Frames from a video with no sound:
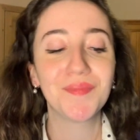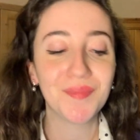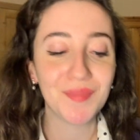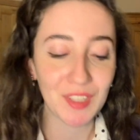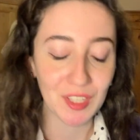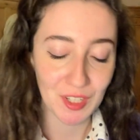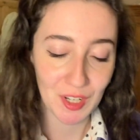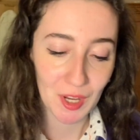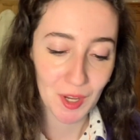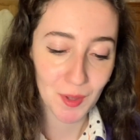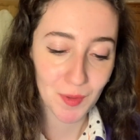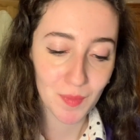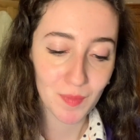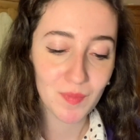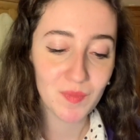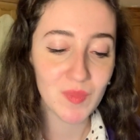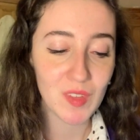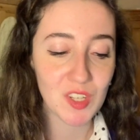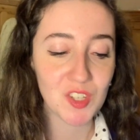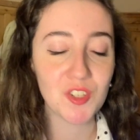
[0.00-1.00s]
you know,
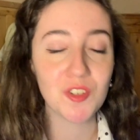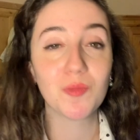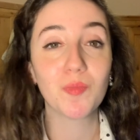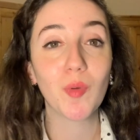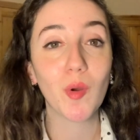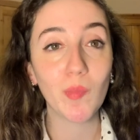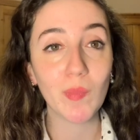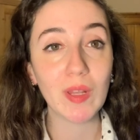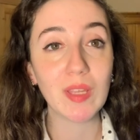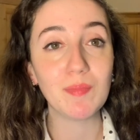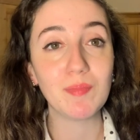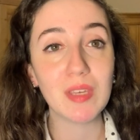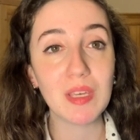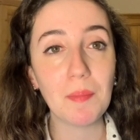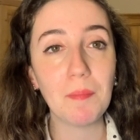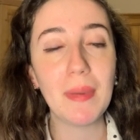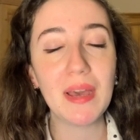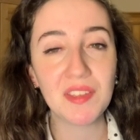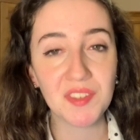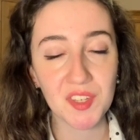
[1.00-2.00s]
this should probably be a
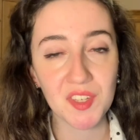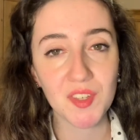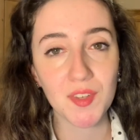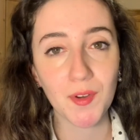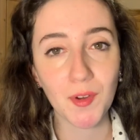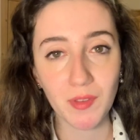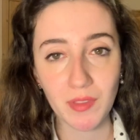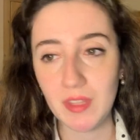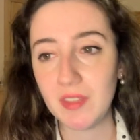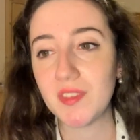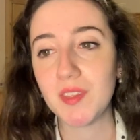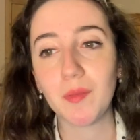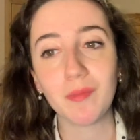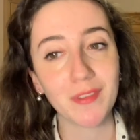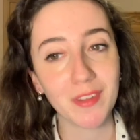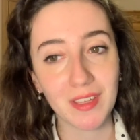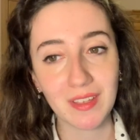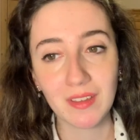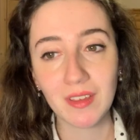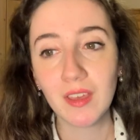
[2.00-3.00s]
better song than
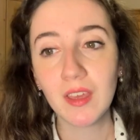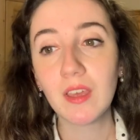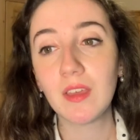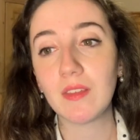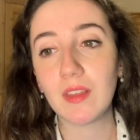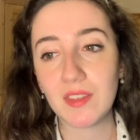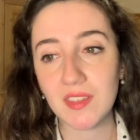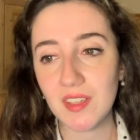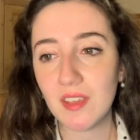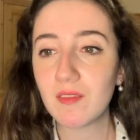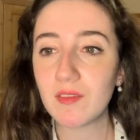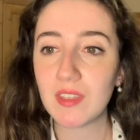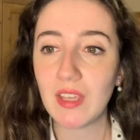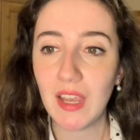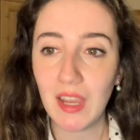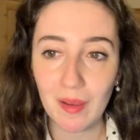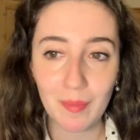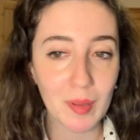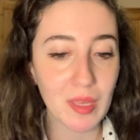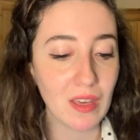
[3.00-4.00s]
something that sounds
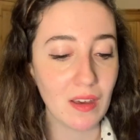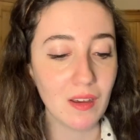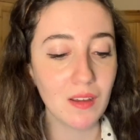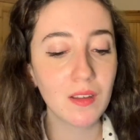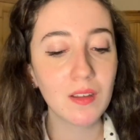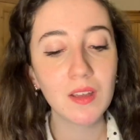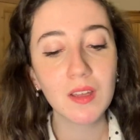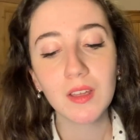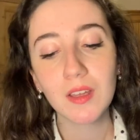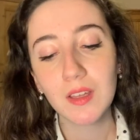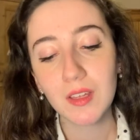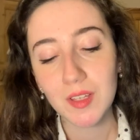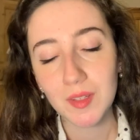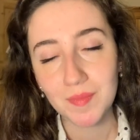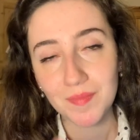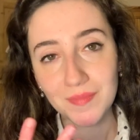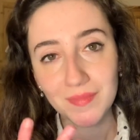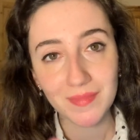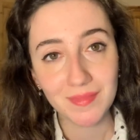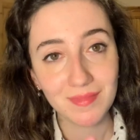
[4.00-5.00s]
happier.
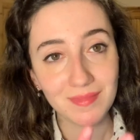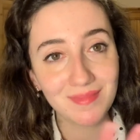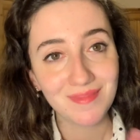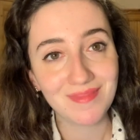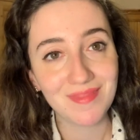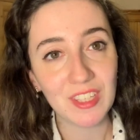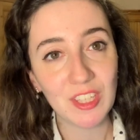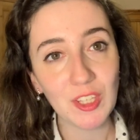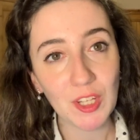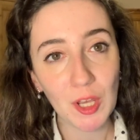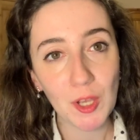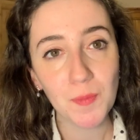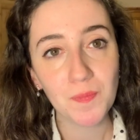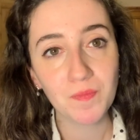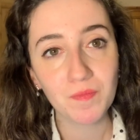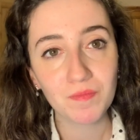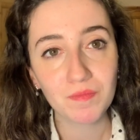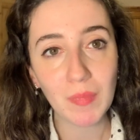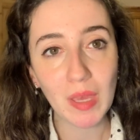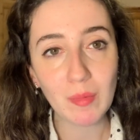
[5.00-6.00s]
You know,
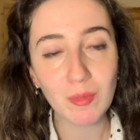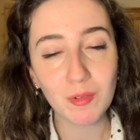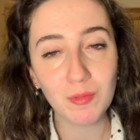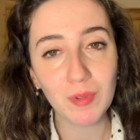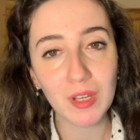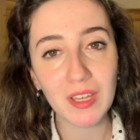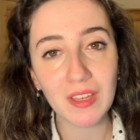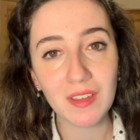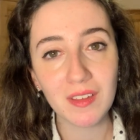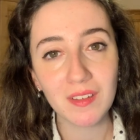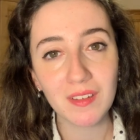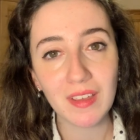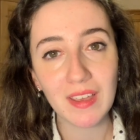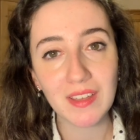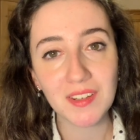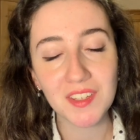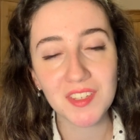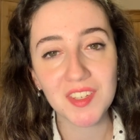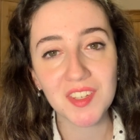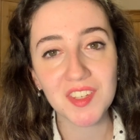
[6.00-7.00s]
maybe we're
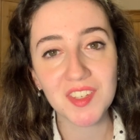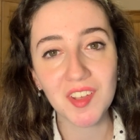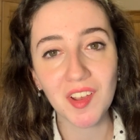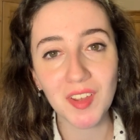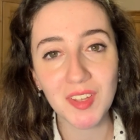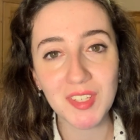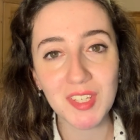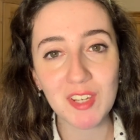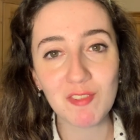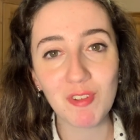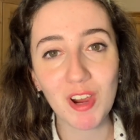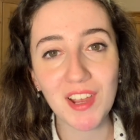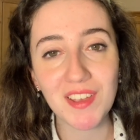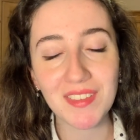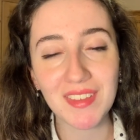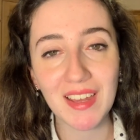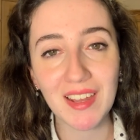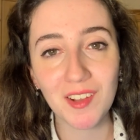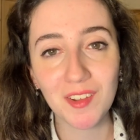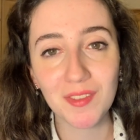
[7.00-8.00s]
in a society right
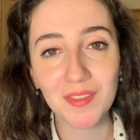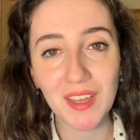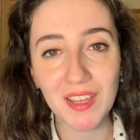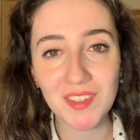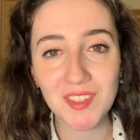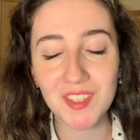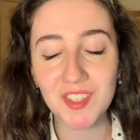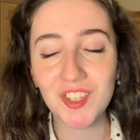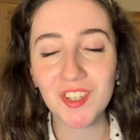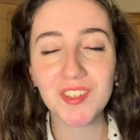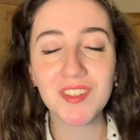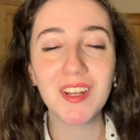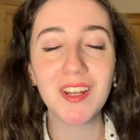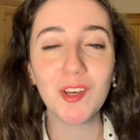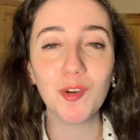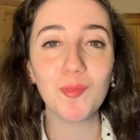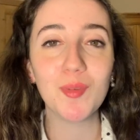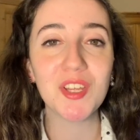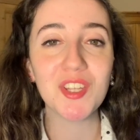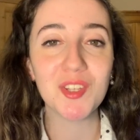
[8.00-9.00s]
now that's just a
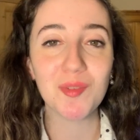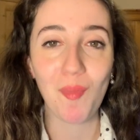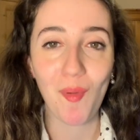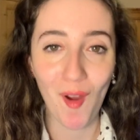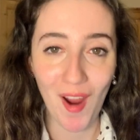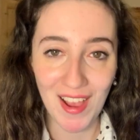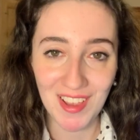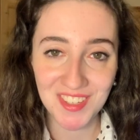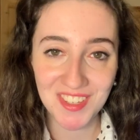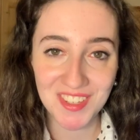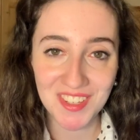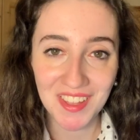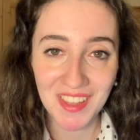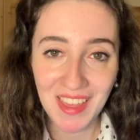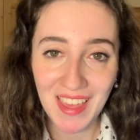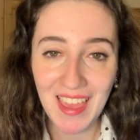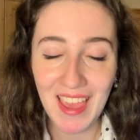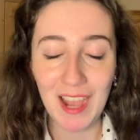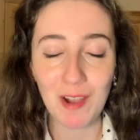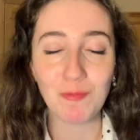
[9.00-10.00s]
little bit depressed
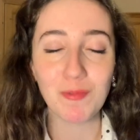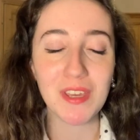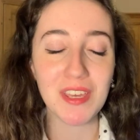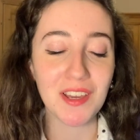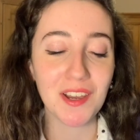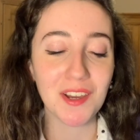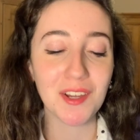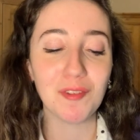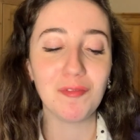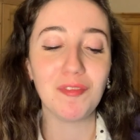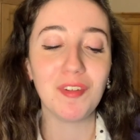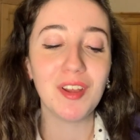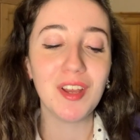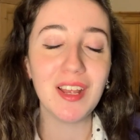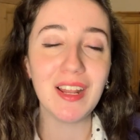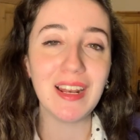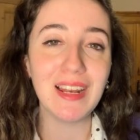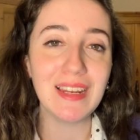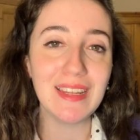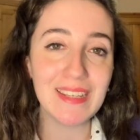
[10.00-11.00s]
and we kind of
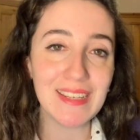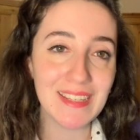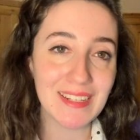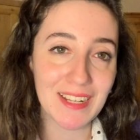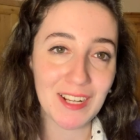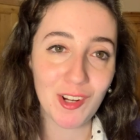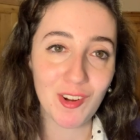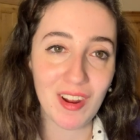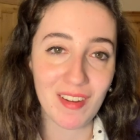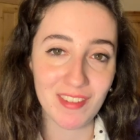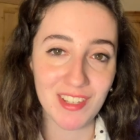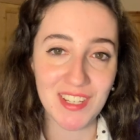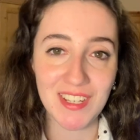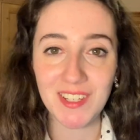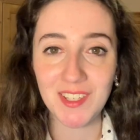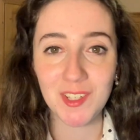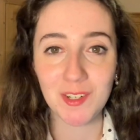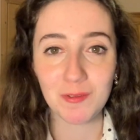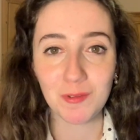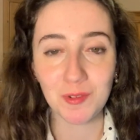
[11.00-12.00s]
lean and
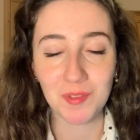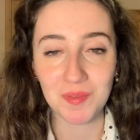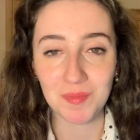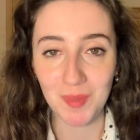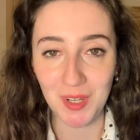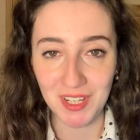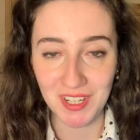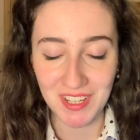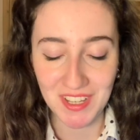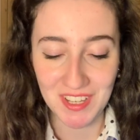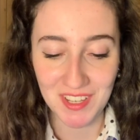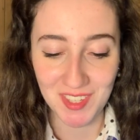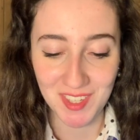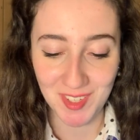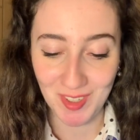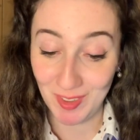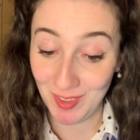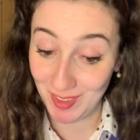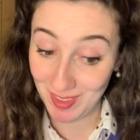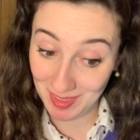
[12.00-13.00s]
gravitate towards minor key
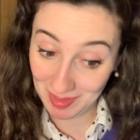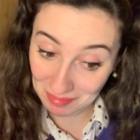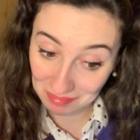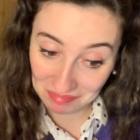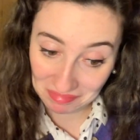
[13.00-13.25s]
songs.